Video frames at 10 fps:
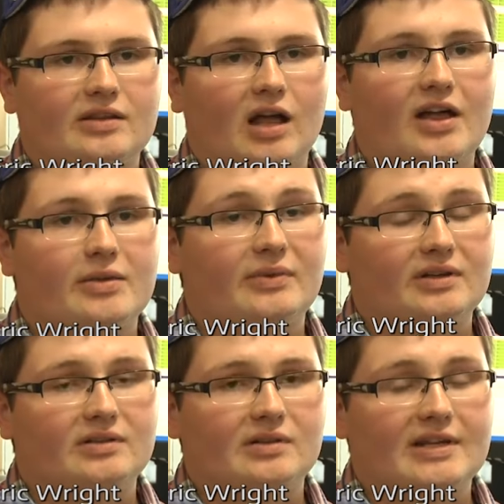A lot of them,
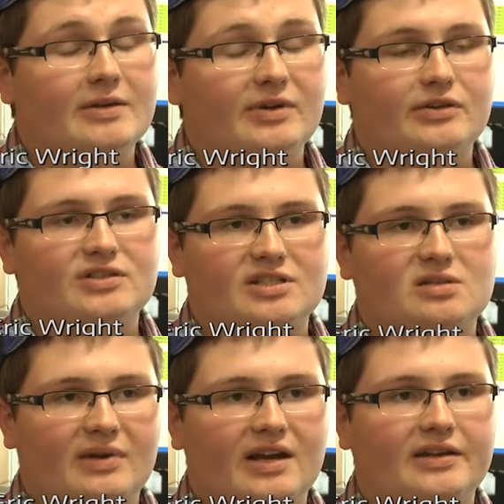anybody who's
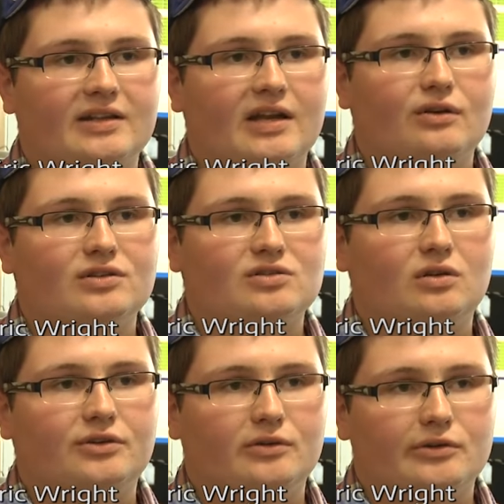expanding, I go to school
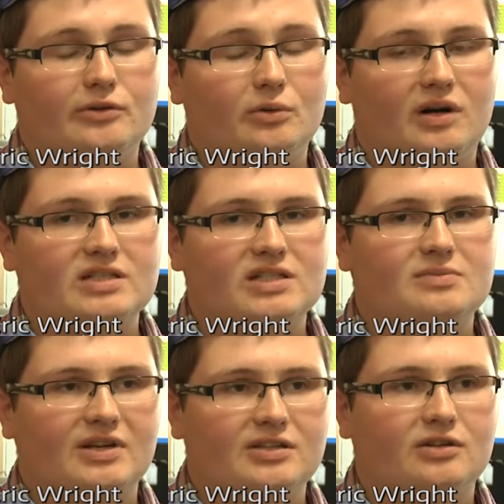with who wants to
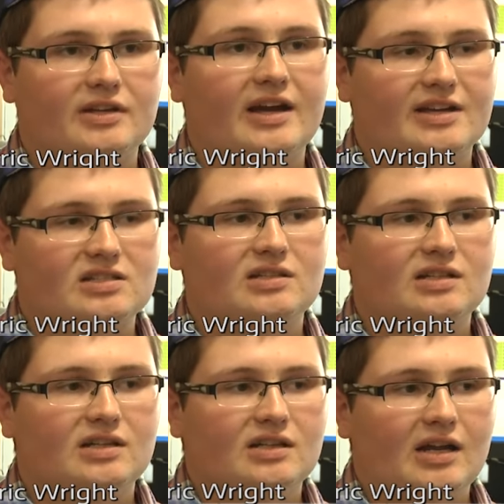expand, they ask
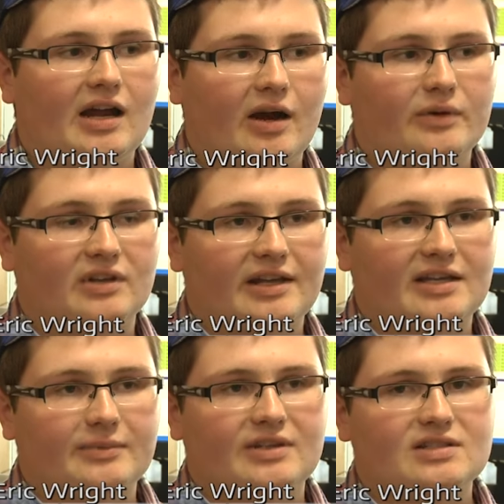how we like
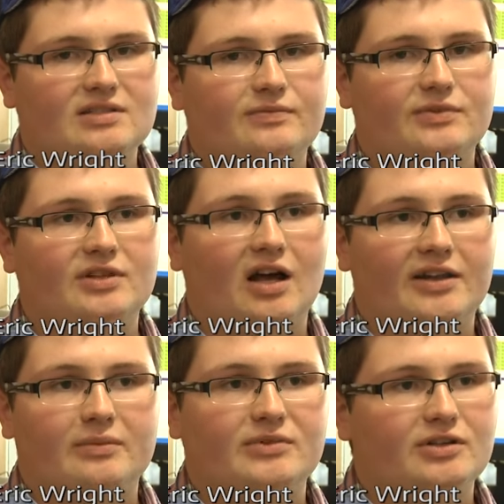it, because for a lot
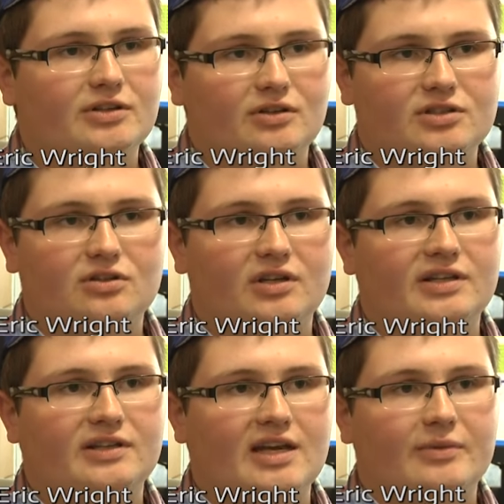of them, it's
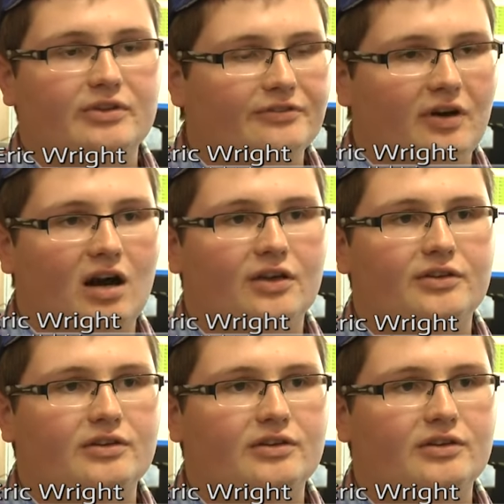only them and their father.